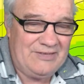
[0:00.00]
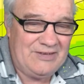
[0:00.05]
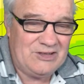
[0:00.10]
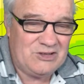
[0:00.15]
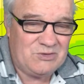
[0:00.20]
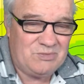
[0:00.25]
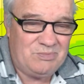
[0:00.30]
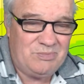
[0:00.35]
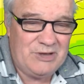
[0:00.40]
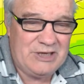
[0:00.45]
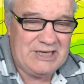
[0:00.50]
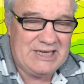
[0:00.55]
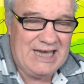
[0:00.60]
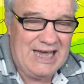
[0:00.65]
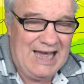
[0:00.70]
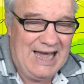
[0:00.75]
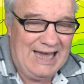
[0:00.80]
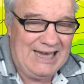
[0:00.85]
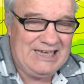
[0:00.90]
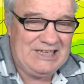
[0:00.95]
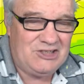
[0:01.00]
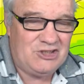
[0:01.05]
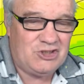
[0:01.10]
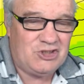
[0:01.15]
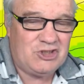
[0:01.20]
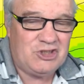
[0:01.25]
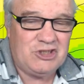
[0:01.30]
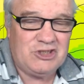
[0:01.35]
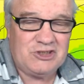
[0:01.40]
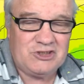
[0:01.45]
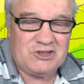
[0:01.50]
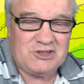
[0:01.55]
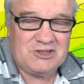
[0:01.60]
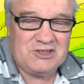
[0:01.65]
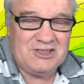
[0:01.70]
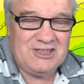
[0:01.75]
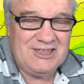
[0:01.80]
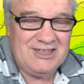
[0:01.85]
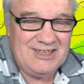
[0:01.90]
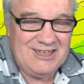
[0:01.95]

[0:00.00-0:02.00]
There's big H's.